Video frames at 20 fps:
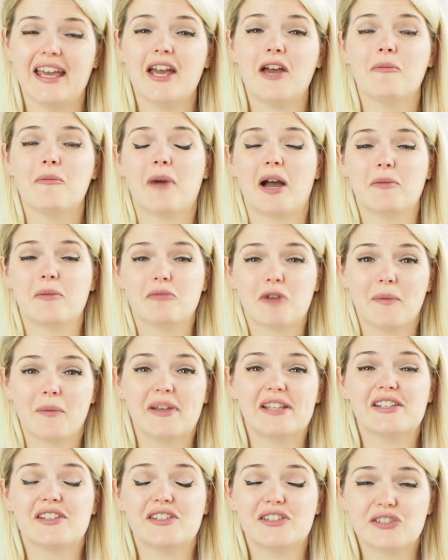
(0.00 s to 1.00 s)
but I
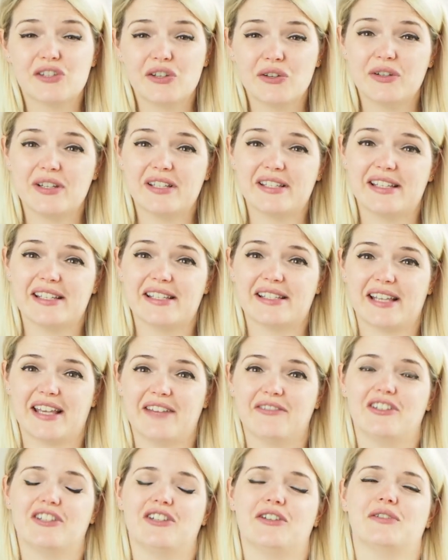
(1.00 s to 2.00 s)
promise as soon as it's
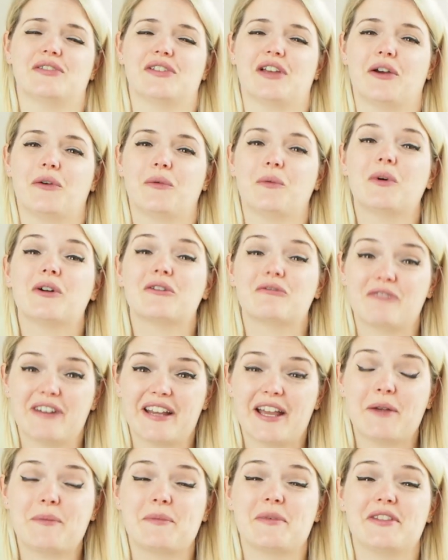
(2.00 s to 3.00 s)
safe to do so, we'll
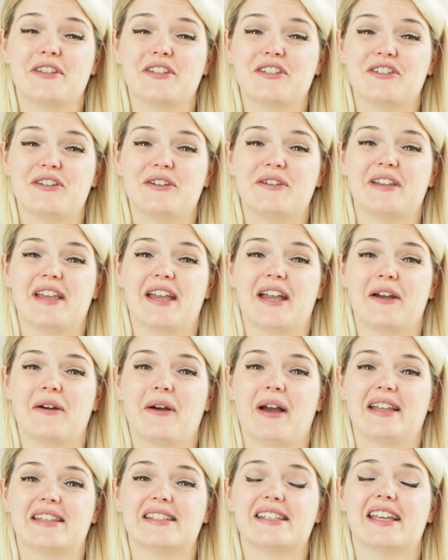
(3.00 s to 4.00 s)
reopen the studio
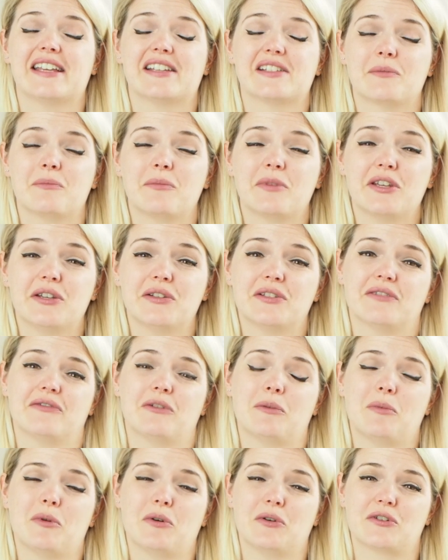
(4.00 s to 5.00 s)
and take some
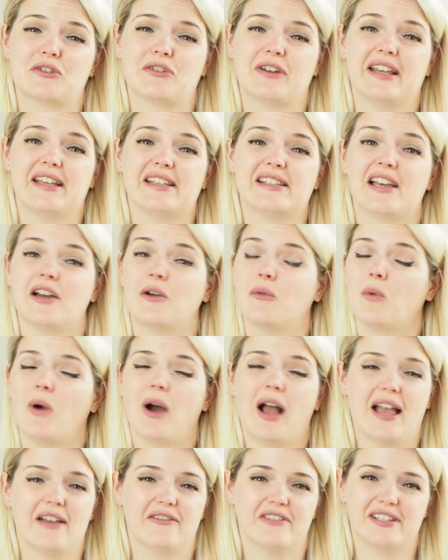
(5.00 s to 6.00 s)
beautiful portraits at
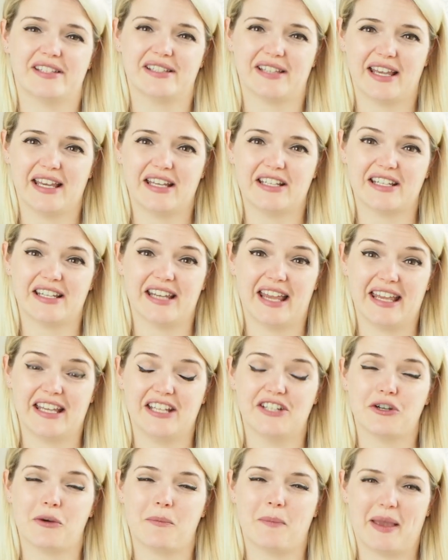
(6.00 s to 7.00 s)
whatever stage and
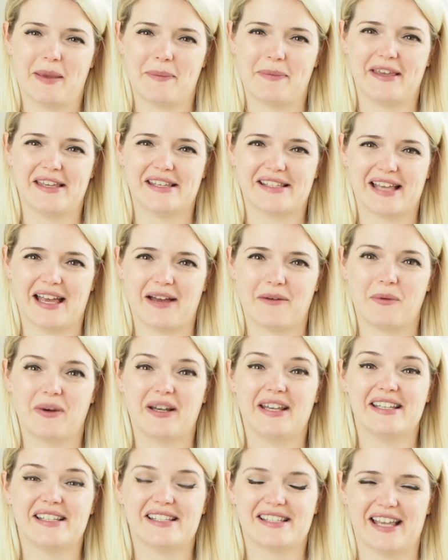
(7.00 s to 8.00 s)
age your baby is at when
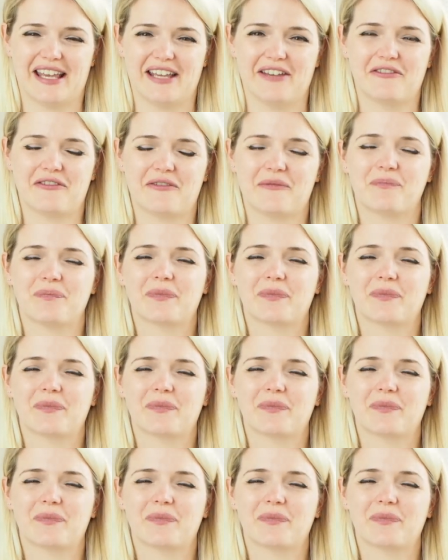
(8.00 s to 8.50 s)
it's safe.